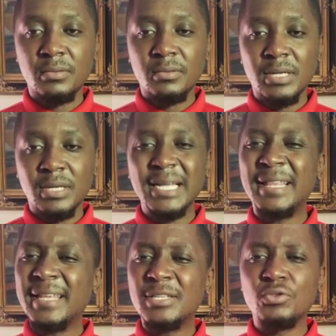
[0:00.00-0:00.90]
And I
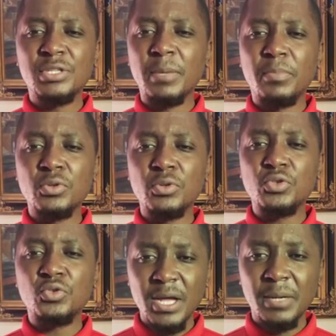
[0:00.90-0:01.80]
think it's not supposed to
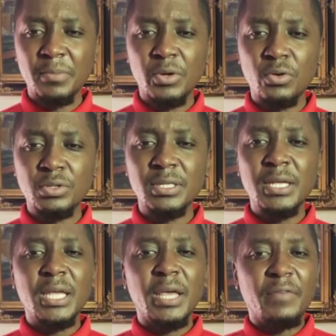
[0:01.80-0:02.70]
be done because
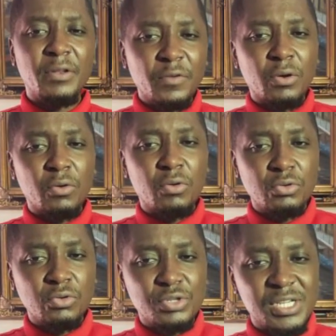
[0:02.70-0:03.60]
even if you are going
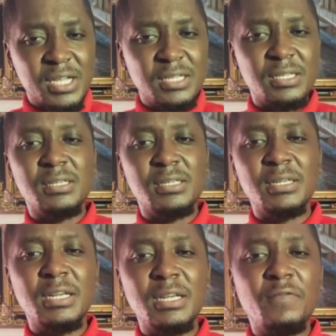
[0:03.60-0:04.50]
to change the
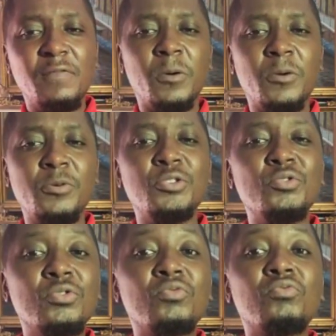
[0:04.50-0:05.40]
development from one region, you
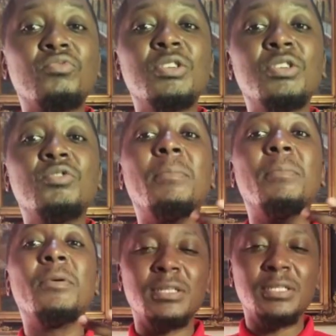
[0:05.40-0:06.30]
don't need to come
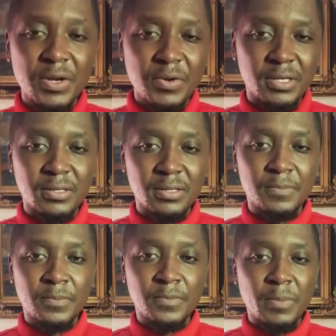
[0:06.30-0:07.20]
out and say it.
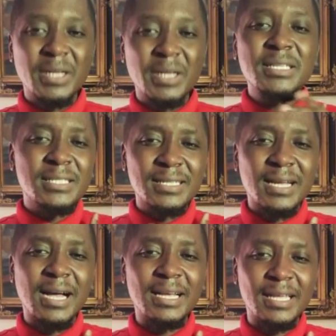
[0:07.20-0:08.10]
But since
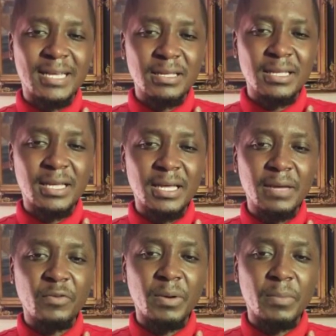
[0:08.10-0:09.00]
he came
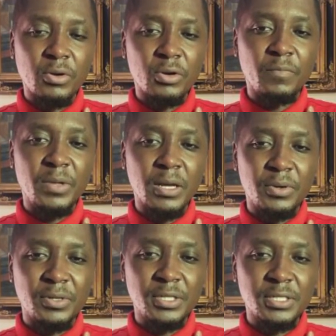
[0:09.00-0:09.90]
from a background of being a
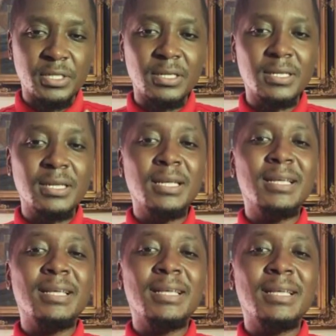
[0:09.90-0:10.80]
politician,
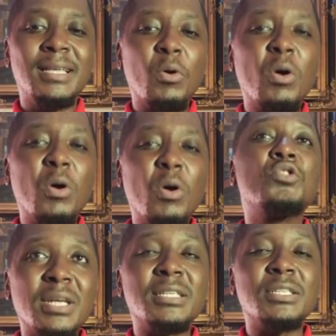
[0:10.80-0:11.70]
he wants to show
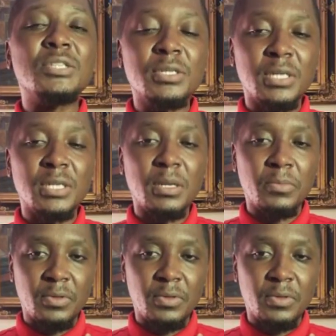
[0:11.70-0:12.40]
that he's doing something.